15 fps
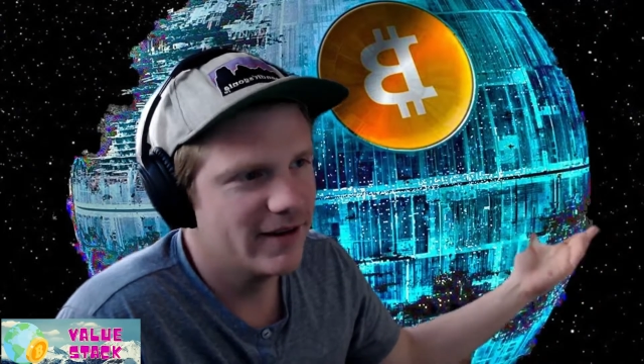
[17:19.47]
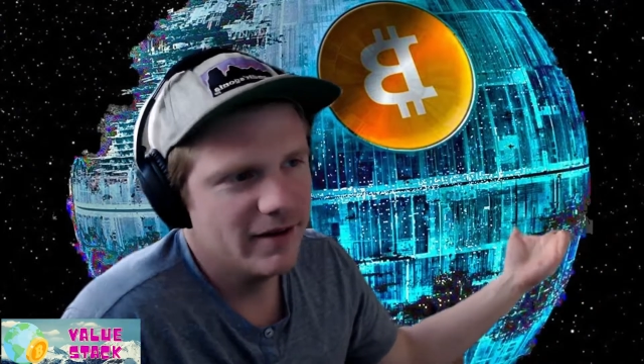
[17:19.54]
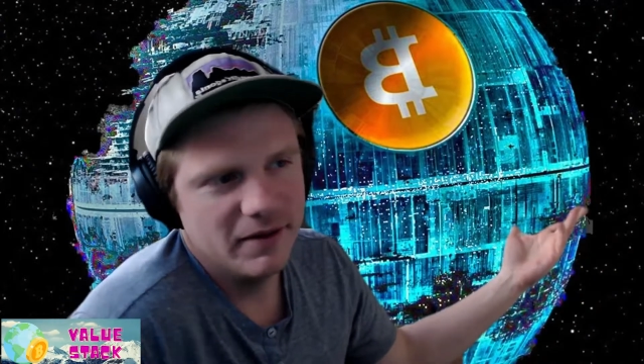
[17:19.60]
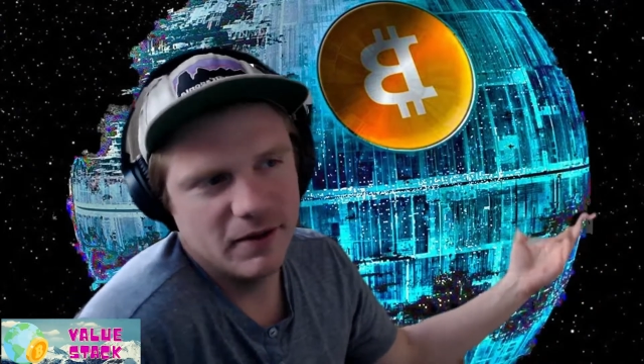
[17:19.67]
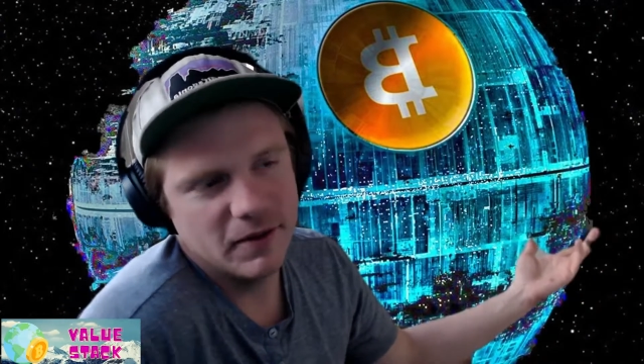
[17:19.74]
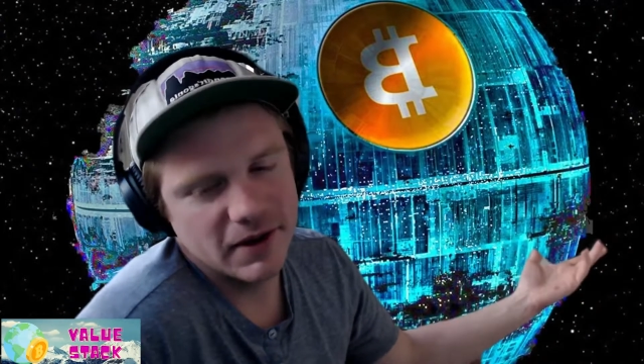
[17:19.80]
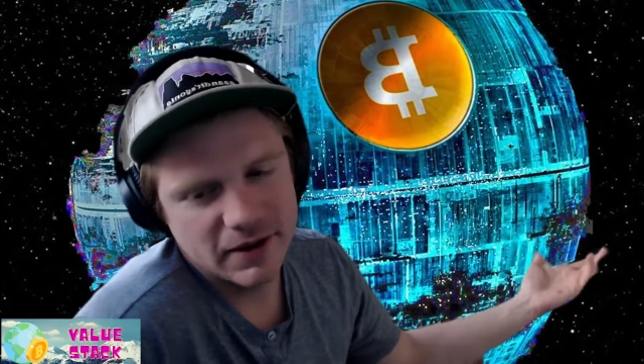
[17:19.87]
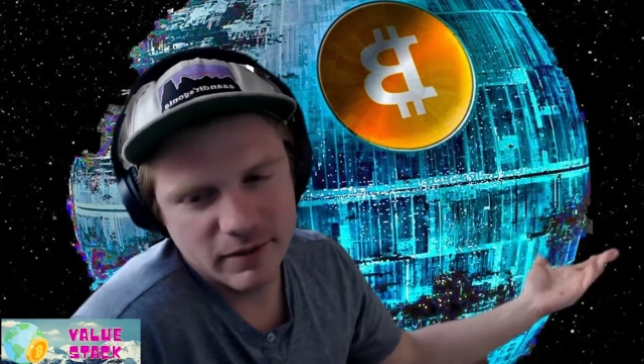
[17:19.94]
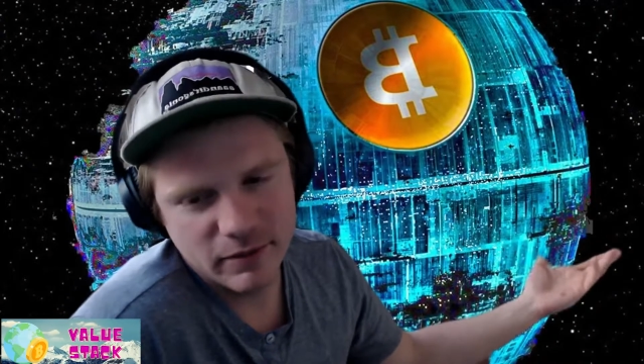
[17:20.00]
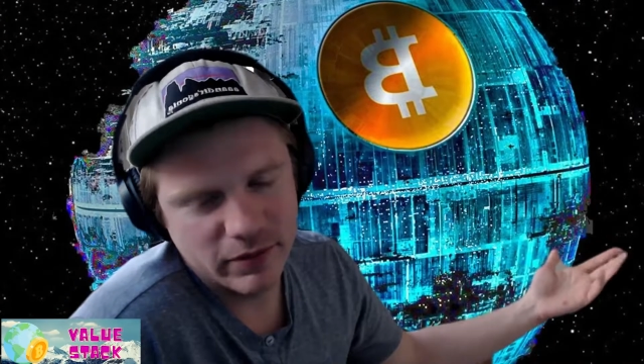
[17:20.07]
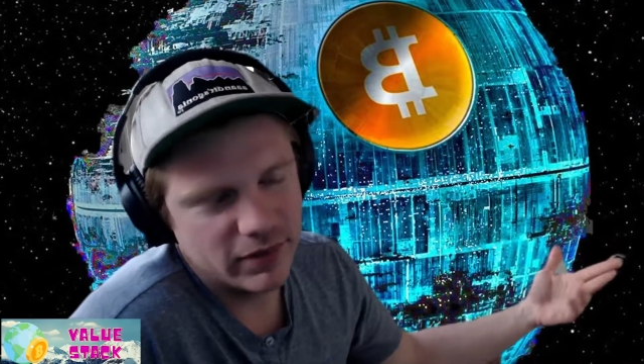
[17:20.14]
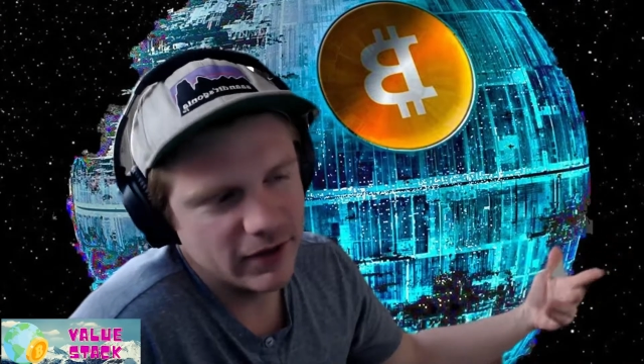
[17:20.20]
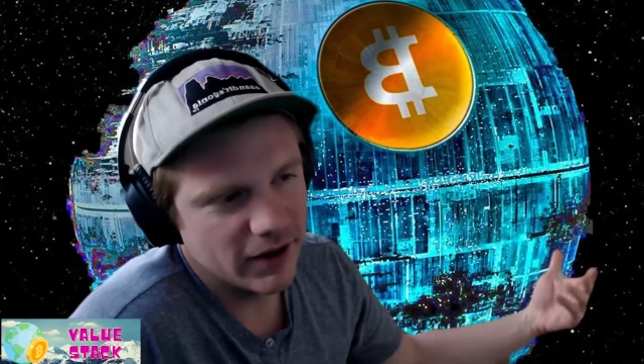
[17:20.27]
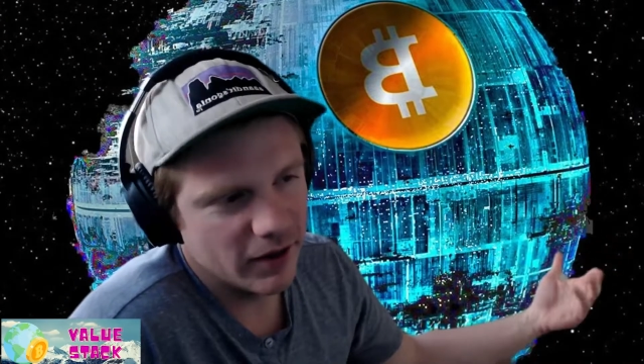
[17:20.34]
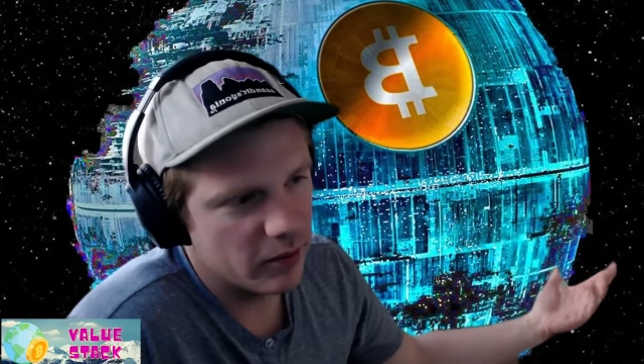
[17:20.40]
Nobody,
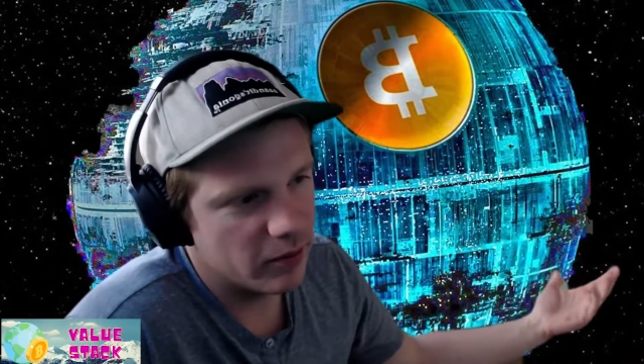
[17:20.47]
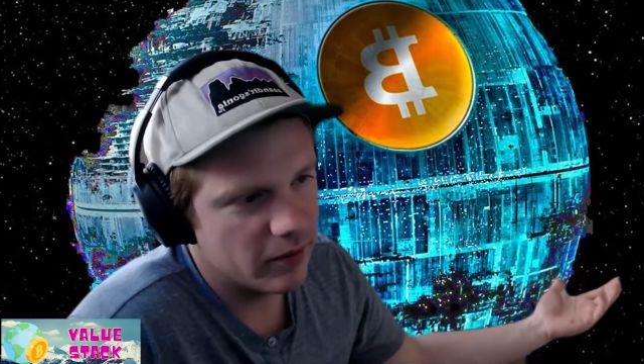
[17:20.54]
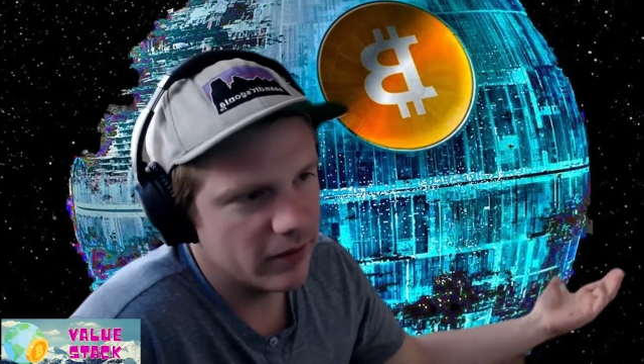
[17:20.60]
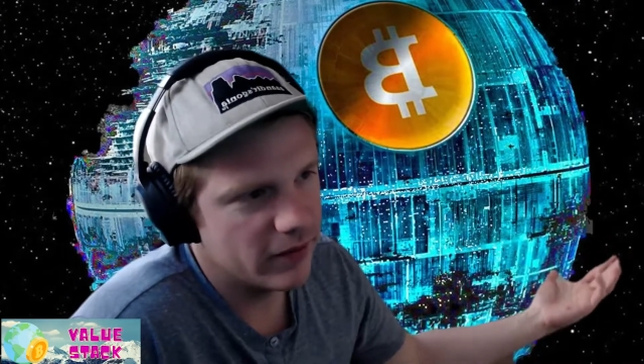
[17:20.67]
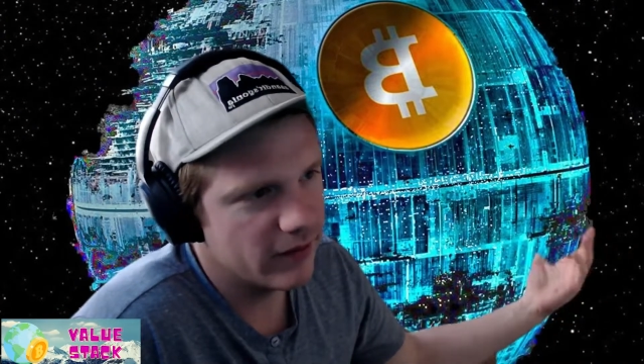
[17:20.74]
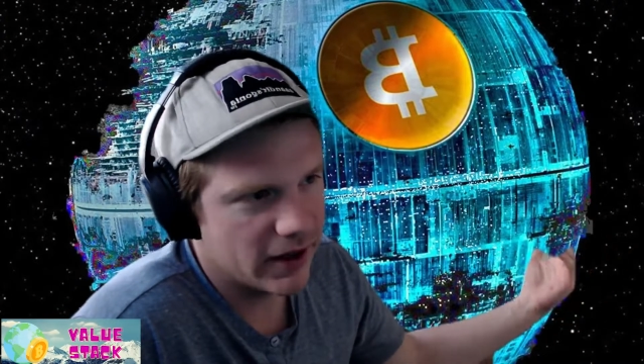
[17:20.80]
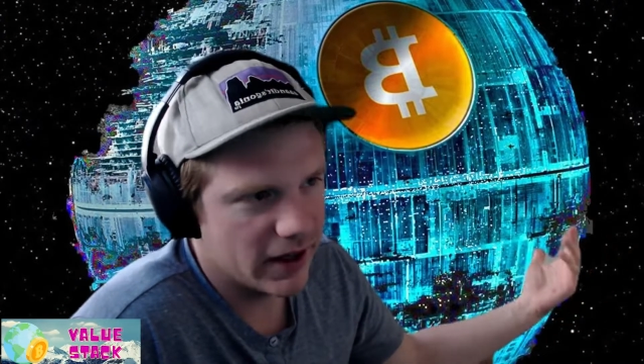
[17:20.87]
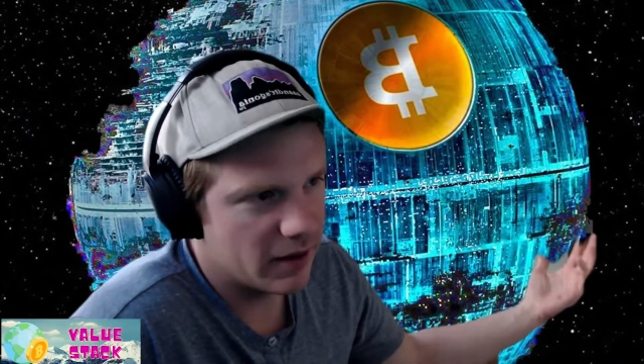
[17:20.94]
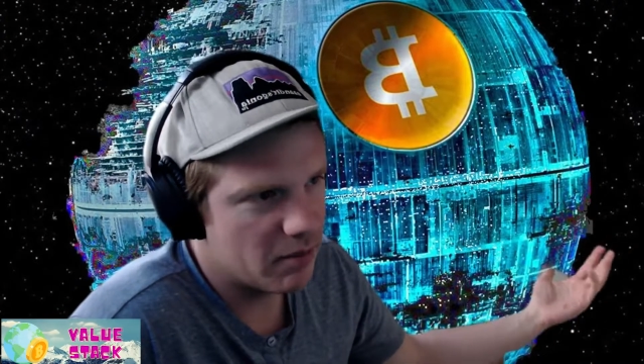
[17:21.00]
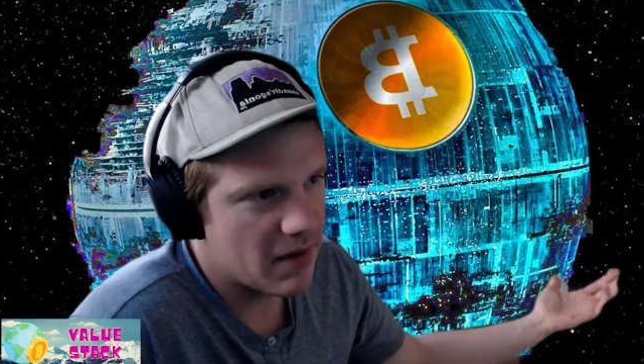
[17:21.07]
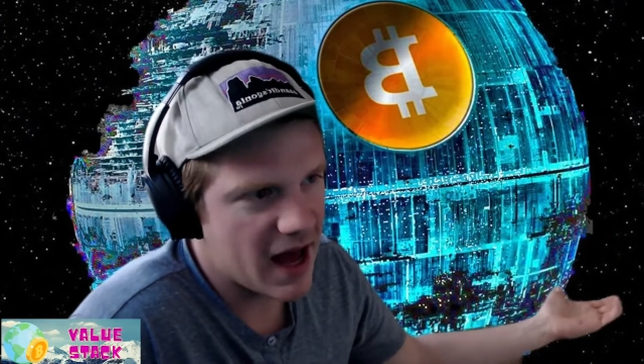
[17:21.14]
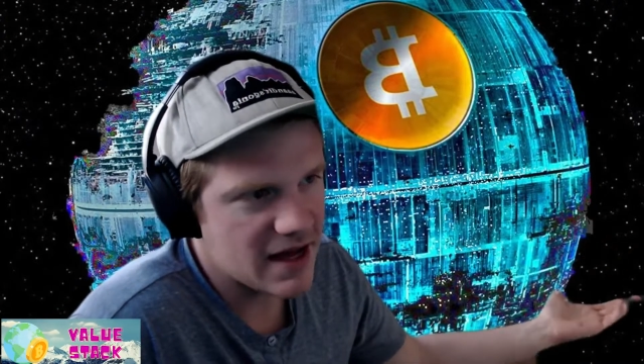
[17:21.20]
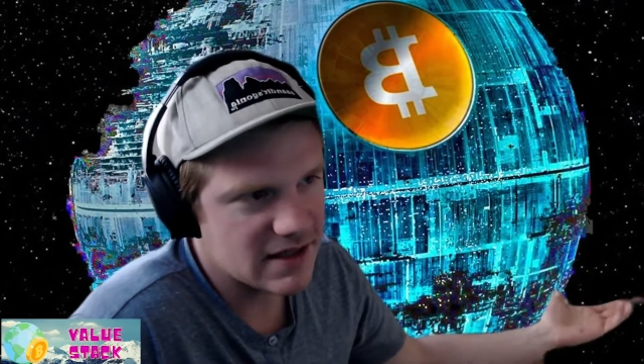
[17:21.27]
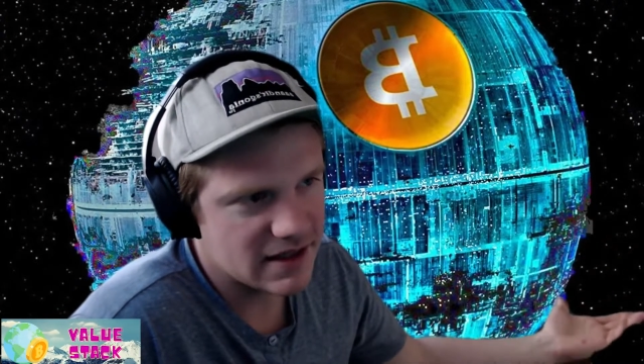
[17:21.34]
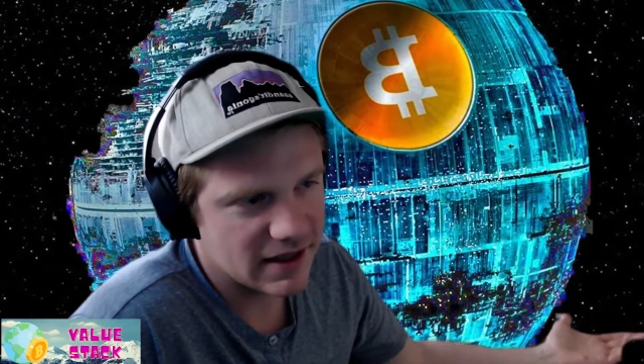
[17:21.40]

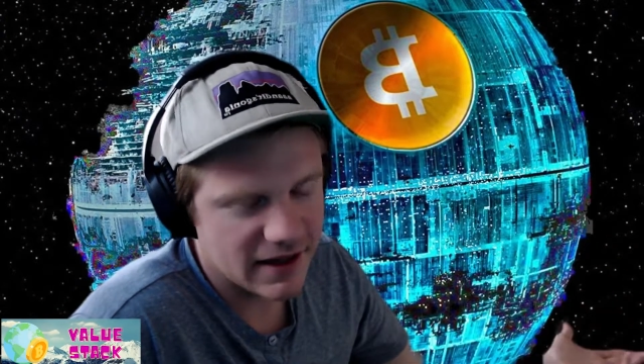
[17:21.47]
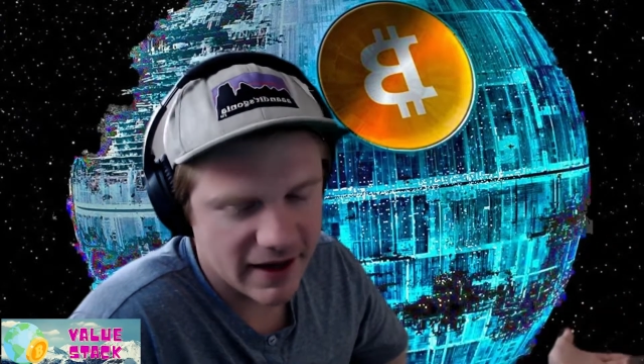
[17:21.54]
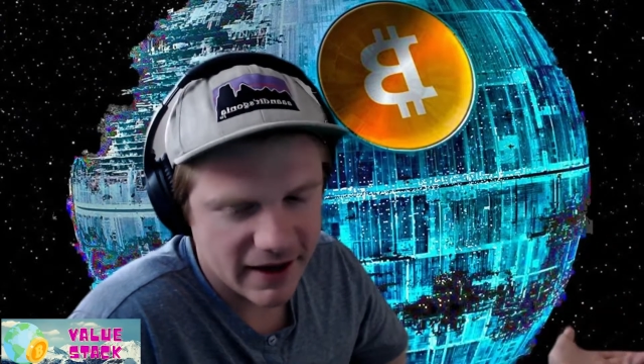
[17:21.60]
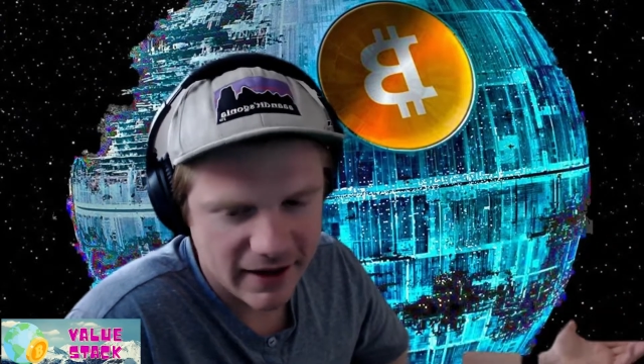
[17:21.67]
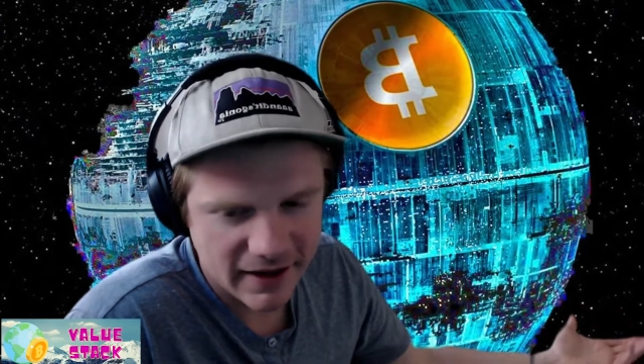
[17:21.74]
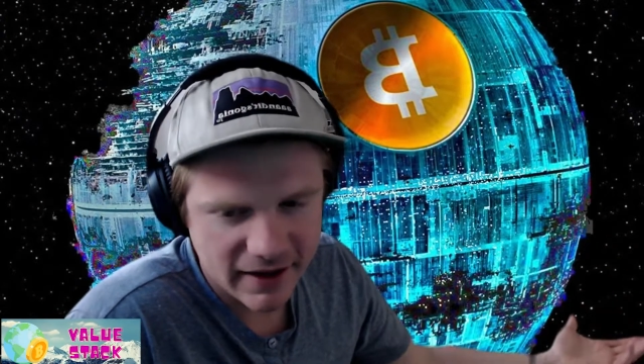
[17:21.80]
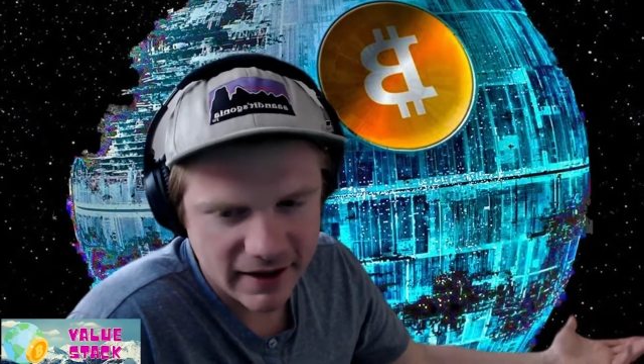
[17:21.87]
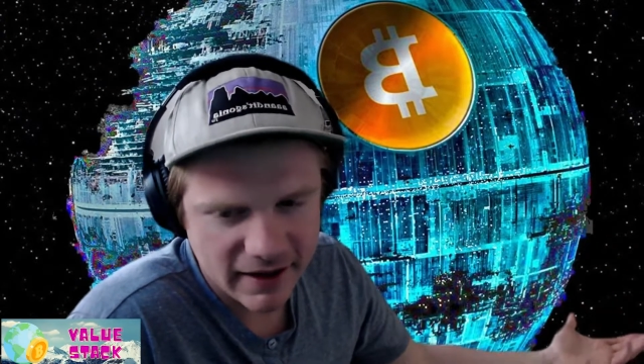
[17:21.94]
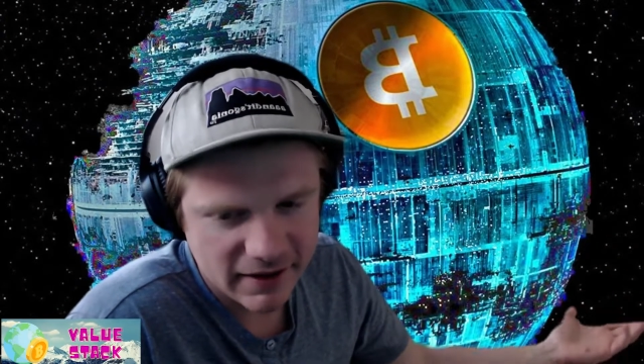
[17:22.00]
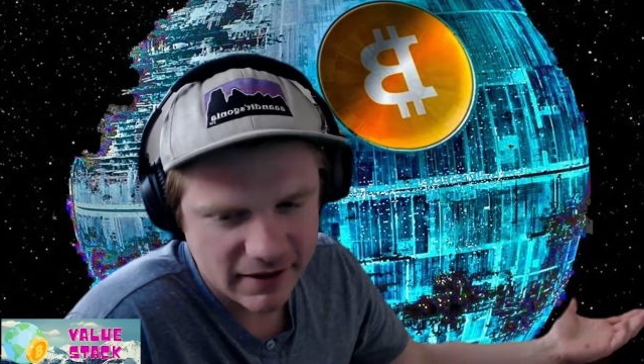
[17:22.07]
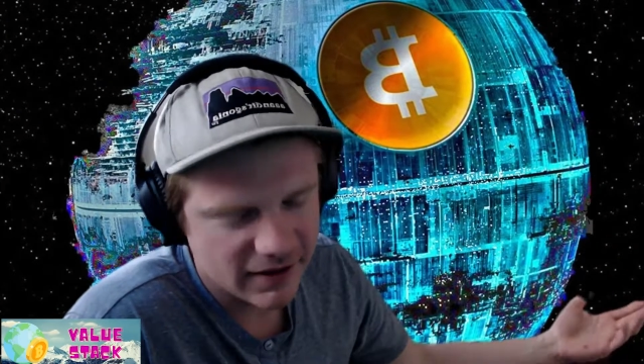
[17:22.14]
Mastodon,